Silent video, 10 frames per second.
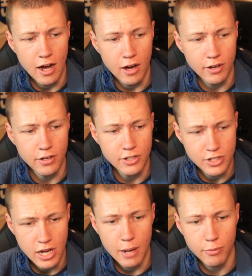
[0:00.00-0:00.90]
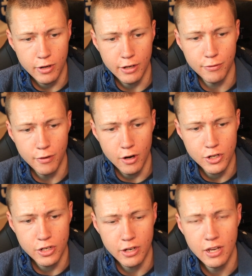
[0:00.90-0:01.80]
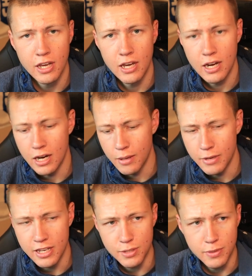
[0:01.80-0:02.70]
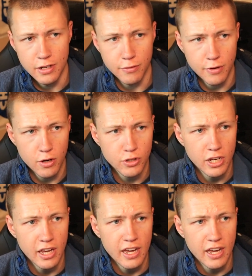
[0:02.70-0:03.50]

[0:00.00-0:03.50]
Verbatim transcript: onStopRunning function um, has been invoked.